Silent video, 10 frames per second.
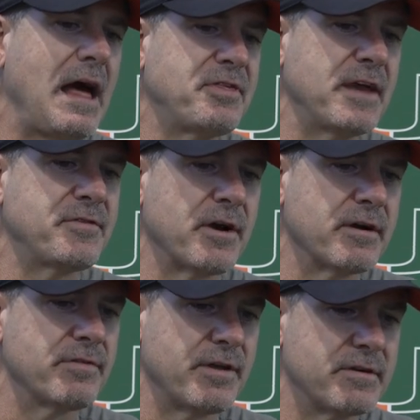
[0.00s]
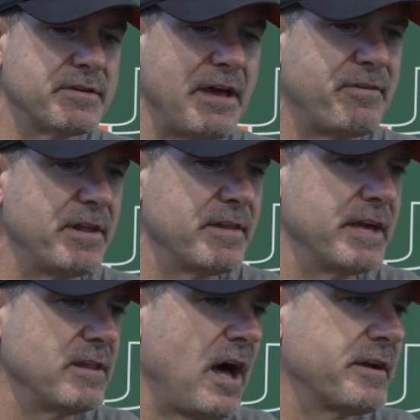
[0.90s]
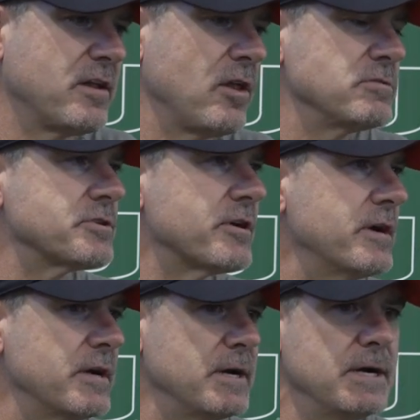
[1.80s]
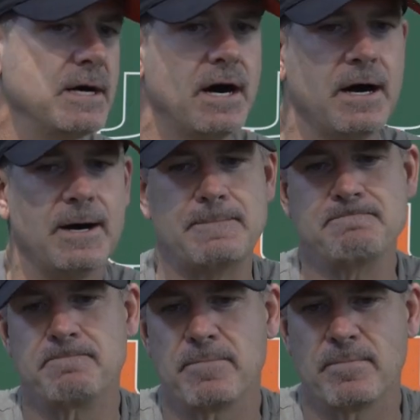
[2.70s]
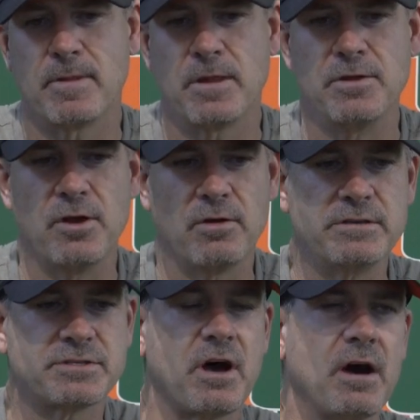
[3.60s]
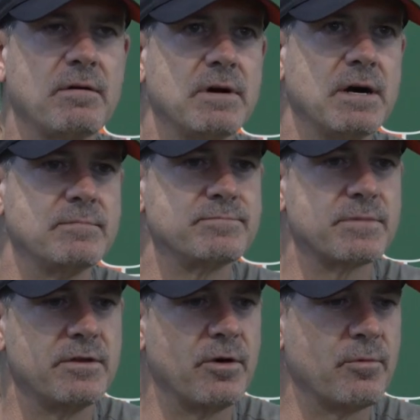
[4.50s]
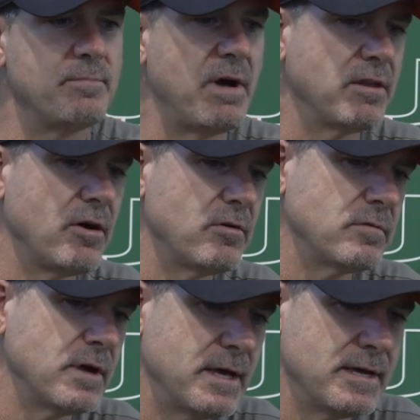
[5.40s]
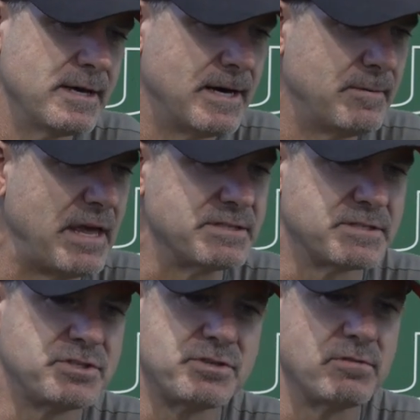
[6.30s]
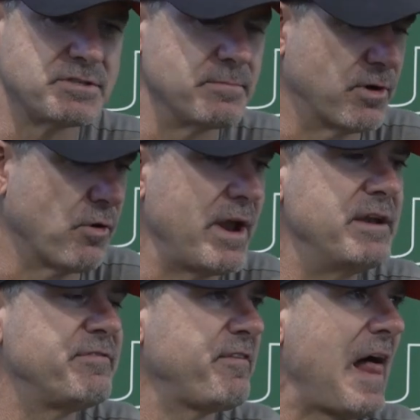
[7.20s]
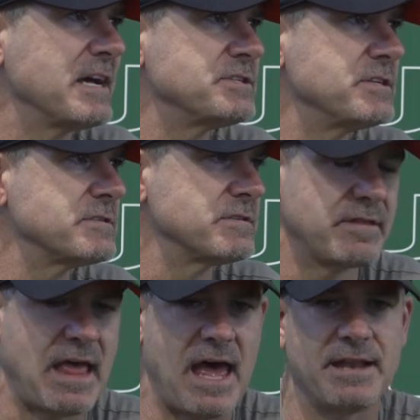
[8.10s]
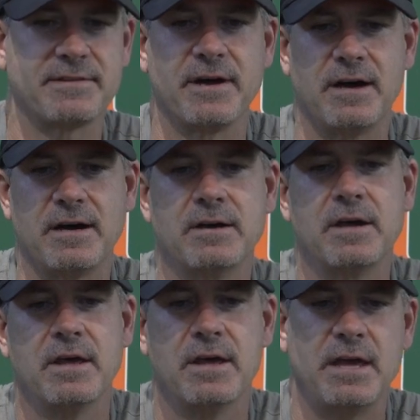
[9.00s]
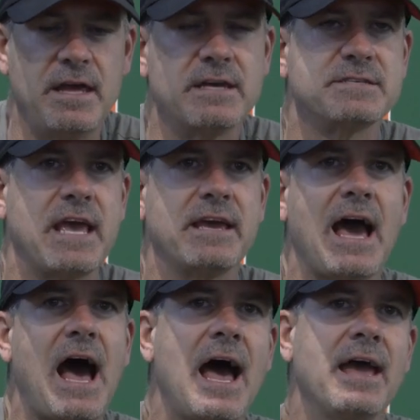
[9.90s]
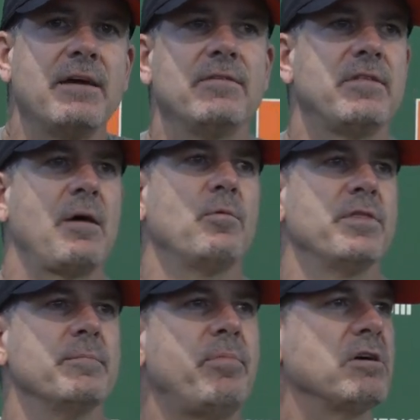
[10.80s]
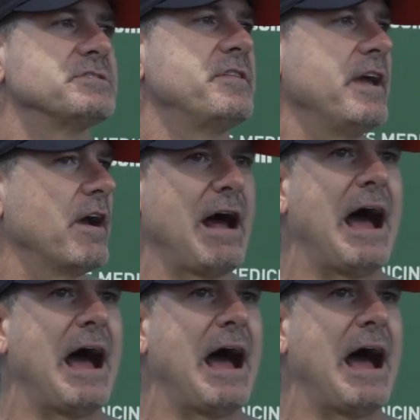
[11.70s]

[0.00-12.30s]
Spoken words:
I think they're definitely a lot closer. You know, you saw, you know, Romello has shown some great flashes that he is a guy that when the ball's in the air,